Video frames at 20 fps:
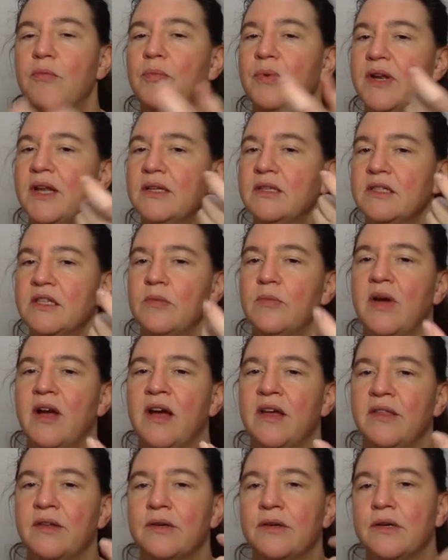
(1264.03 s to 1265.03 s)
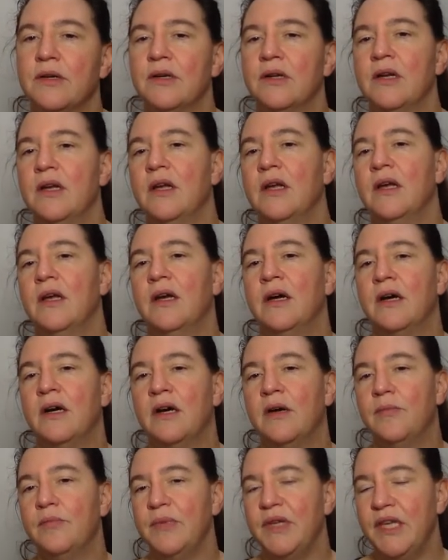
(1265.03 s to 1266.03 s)
plus some other
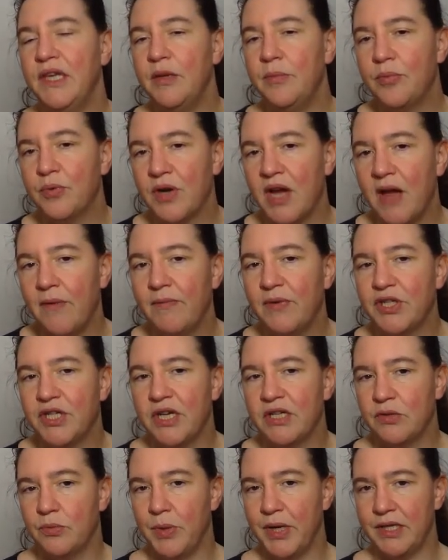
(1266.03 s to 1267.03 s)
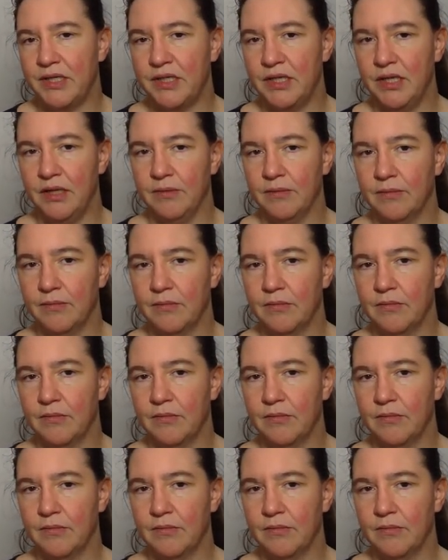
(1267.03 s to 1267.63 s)
E prime, which has weight T.